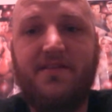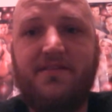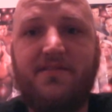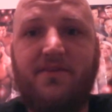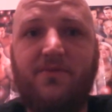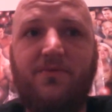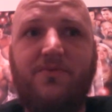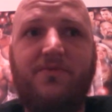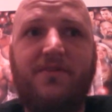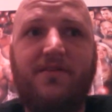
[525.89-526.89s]

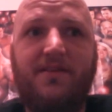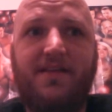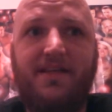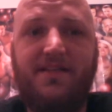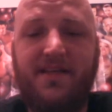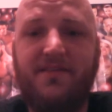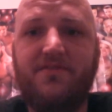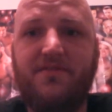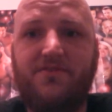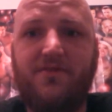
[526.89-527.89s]
So he
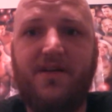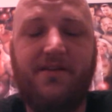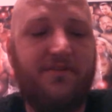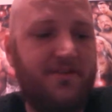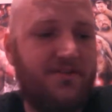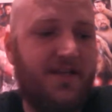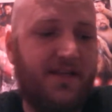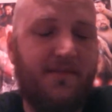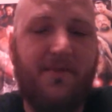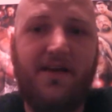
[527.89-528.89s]
tells the trainer to
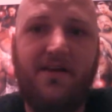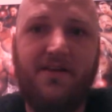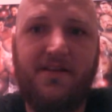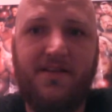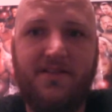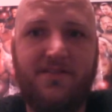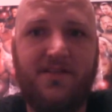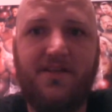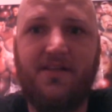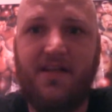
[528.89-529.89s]
check him out, and he's
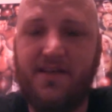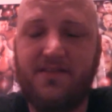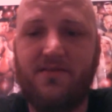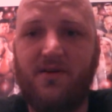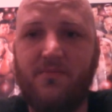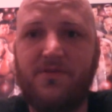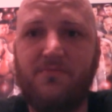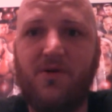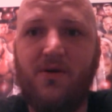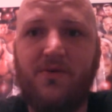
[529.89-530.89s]
looking like his arm is
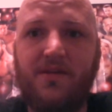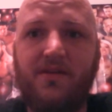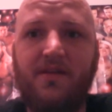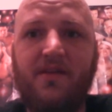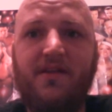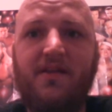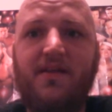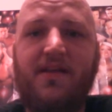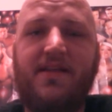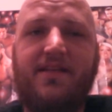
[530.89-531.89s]
broken.
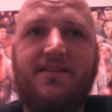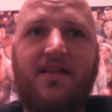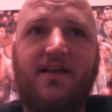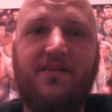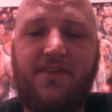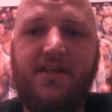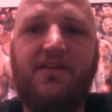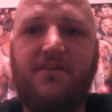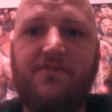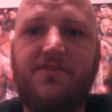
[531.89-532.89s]
And he's like,
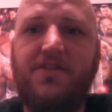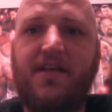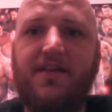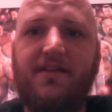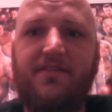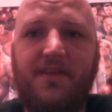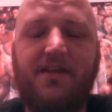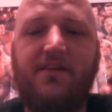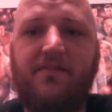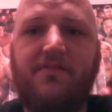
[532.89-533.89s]
thank you for checking,
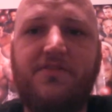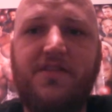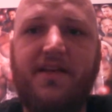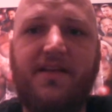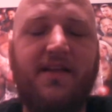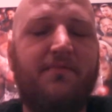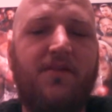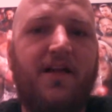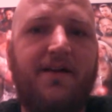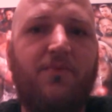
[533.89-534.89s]
thank you for checking. I'm
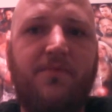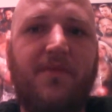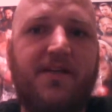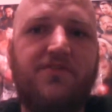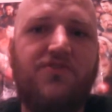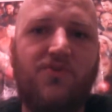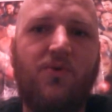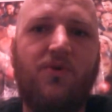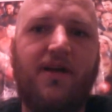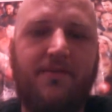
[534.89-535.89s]
glad we made
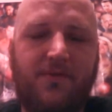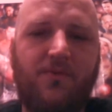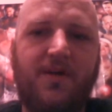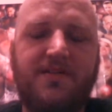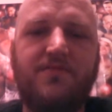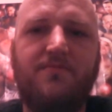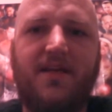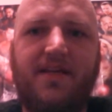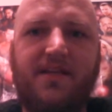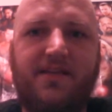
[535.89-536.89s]
sure after
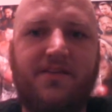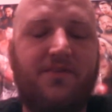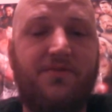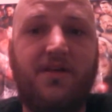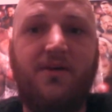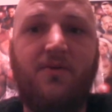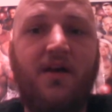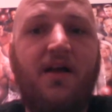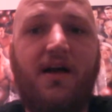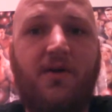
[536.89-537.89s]
WrestleMania, you know,
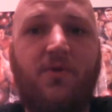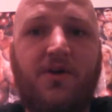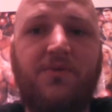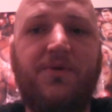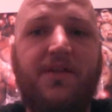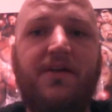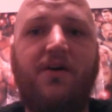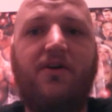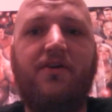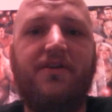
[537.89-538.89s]
I worked really
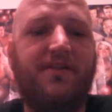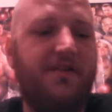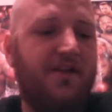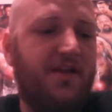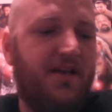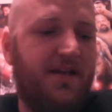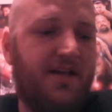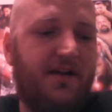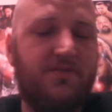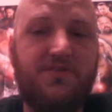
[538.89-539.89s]
hard, and
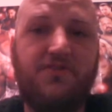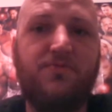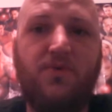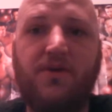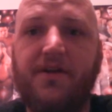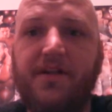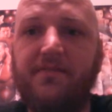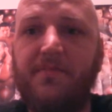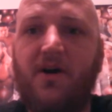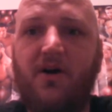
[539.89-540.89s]
I was just worried
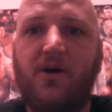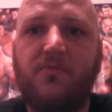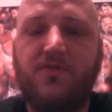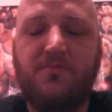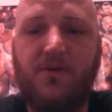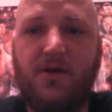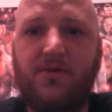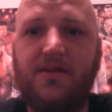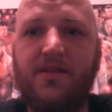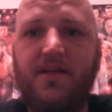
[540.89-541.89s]
if my arm was
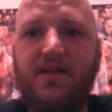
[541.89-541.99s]
broken.